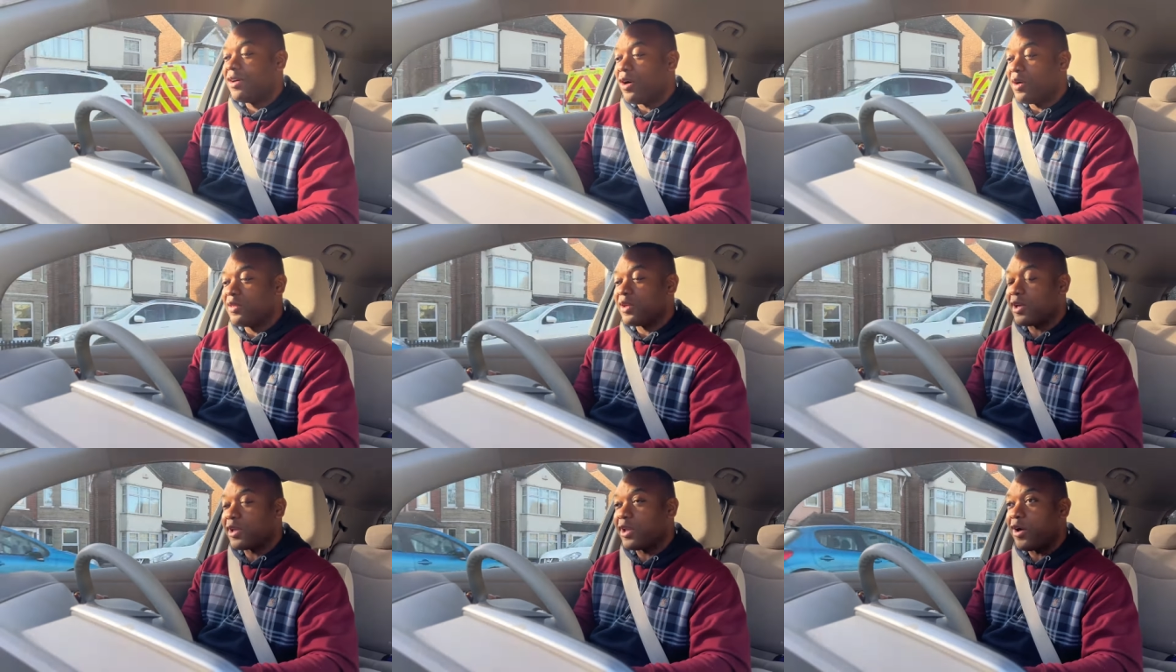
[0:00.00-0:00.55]

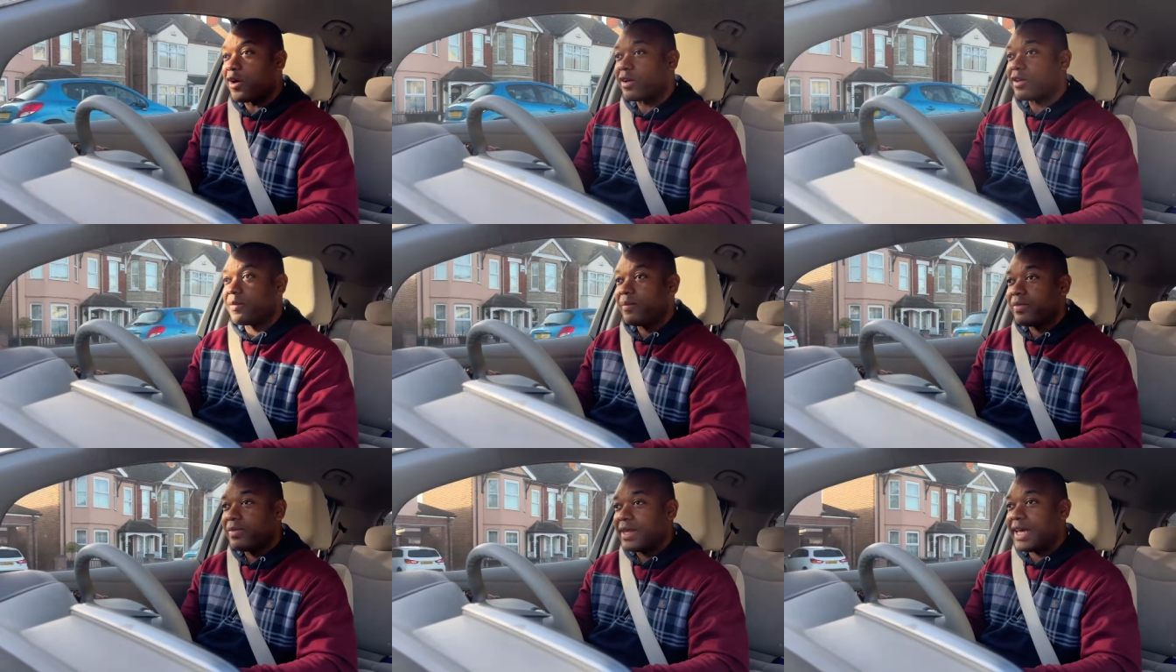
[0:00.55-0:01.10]
on the clock,
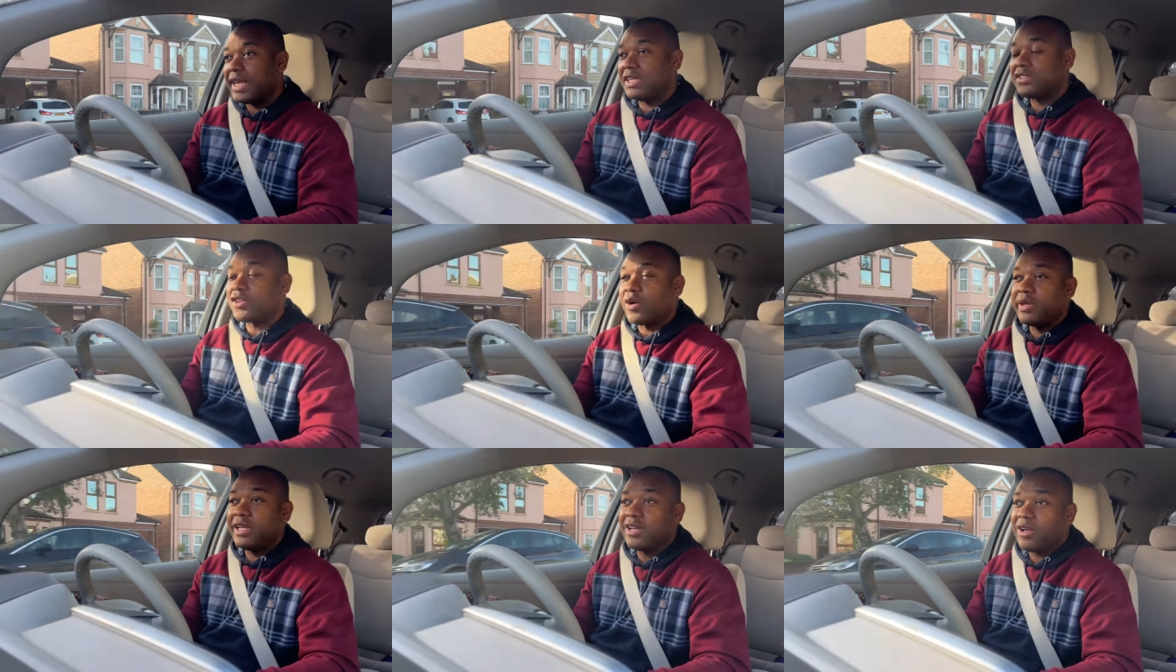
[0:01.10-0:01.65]
and it's
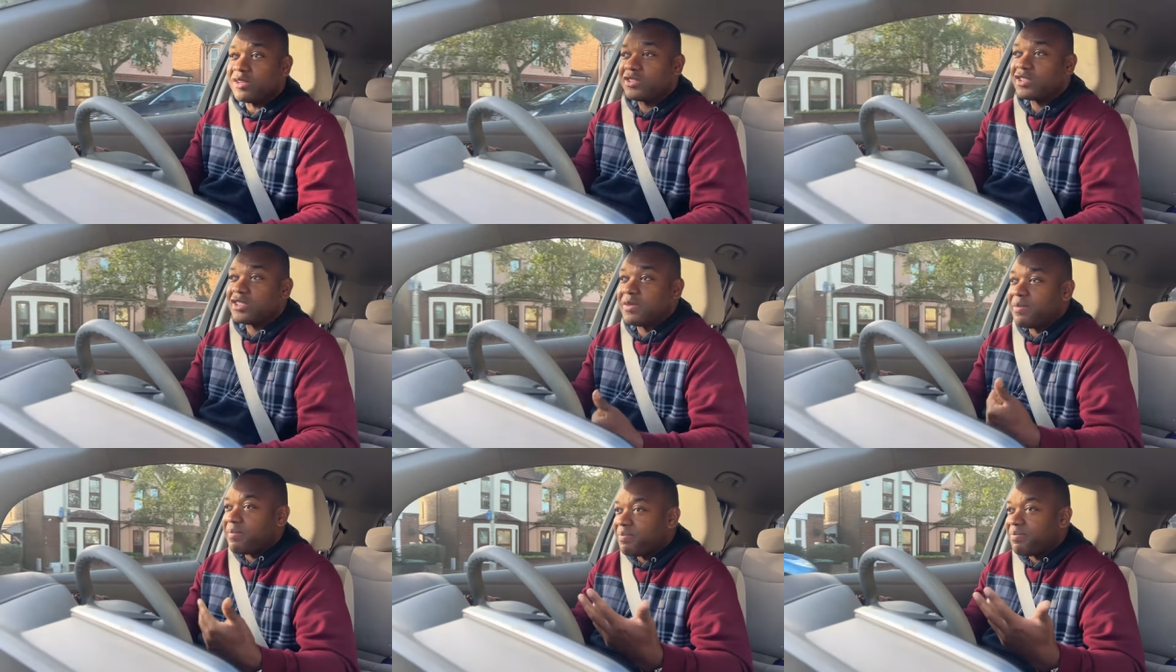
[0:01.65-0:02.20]
only
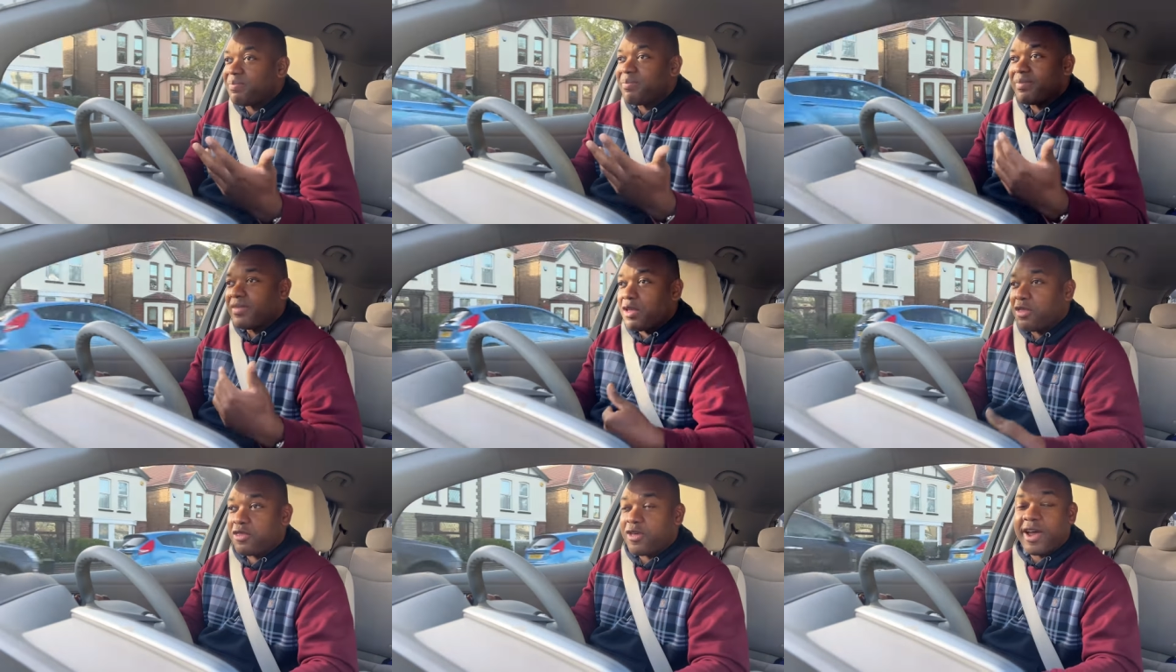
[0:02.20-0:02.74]
lost
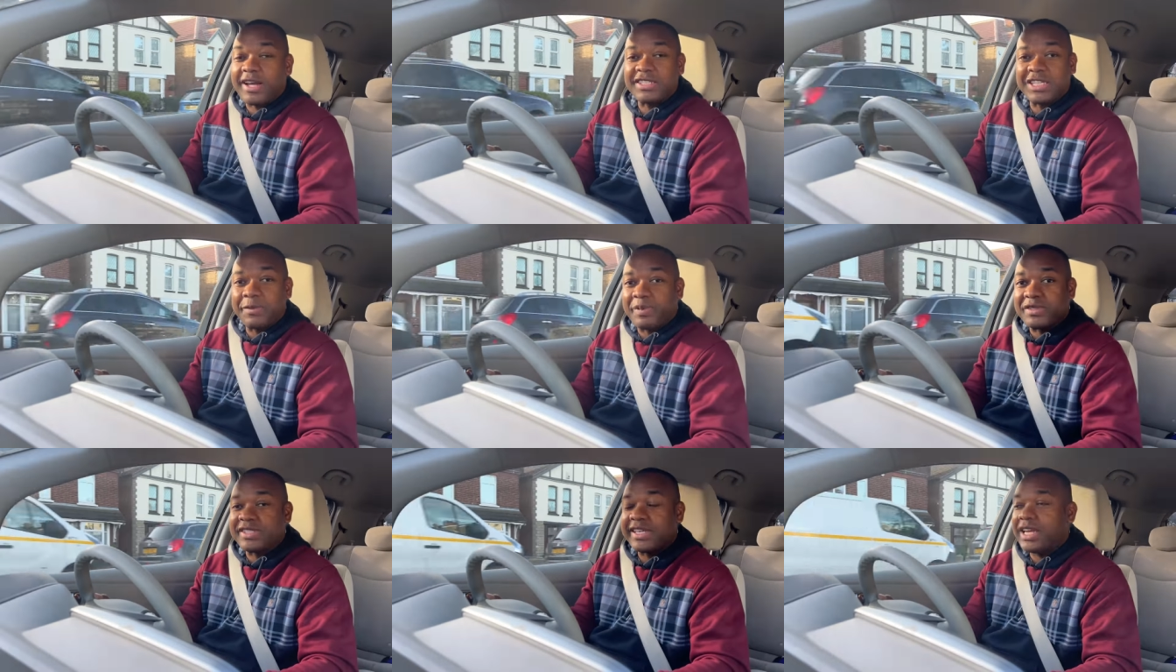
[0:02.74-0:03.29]
thirty
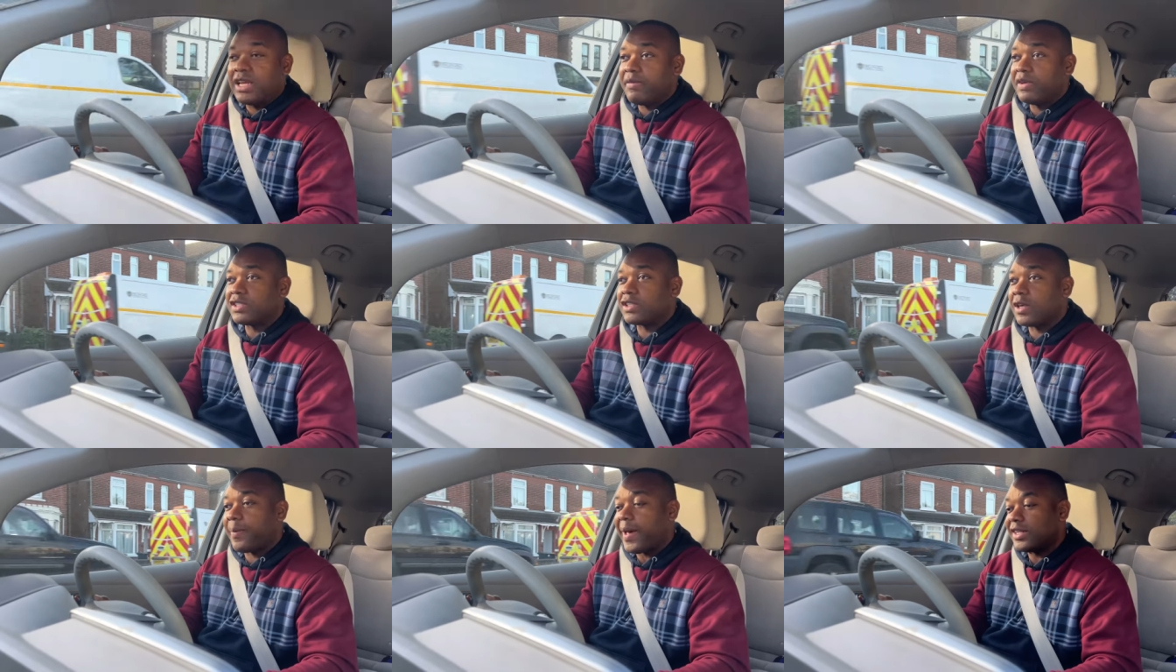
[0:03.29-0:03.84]
percent of
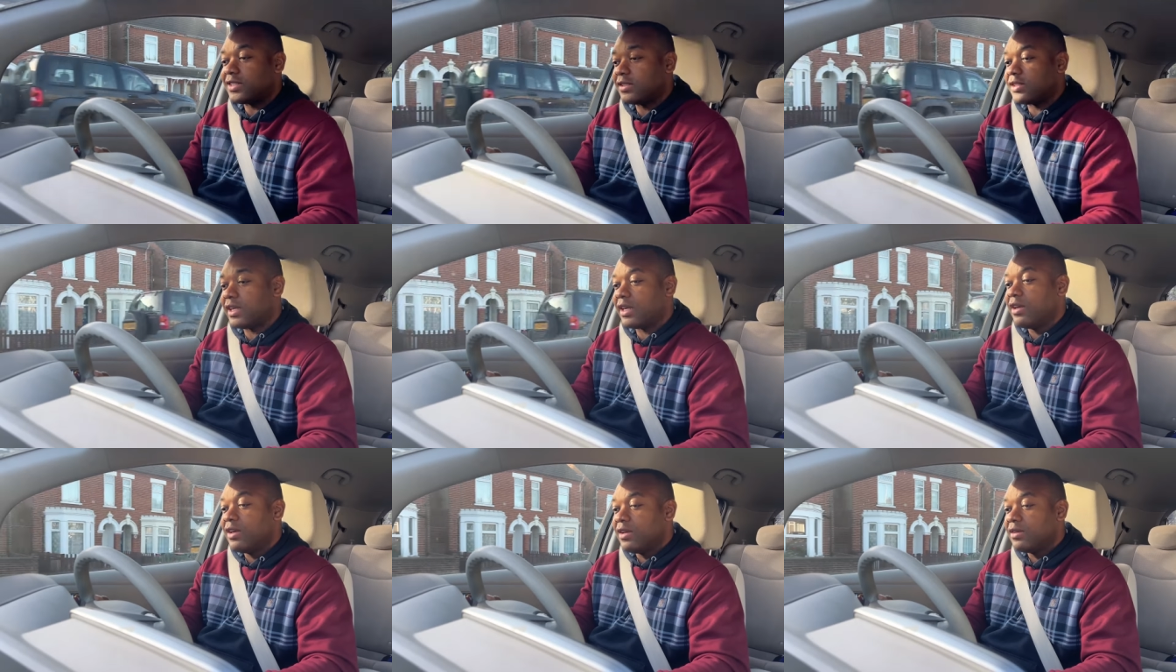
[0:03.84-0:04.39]
its
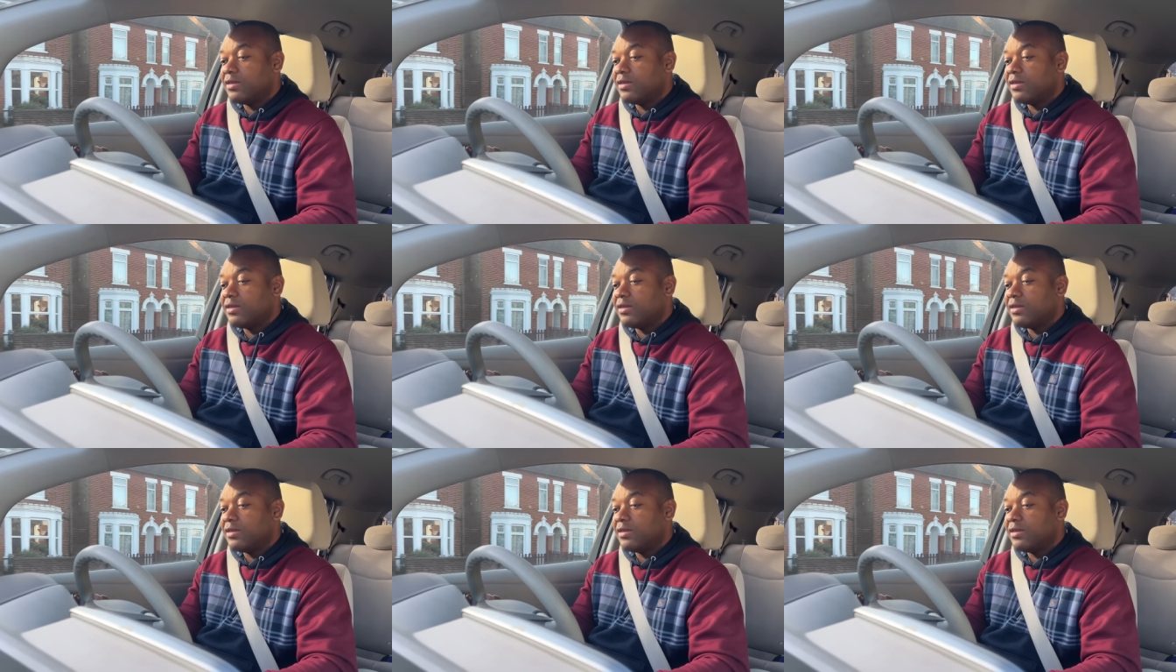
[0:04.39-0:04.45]
capacity.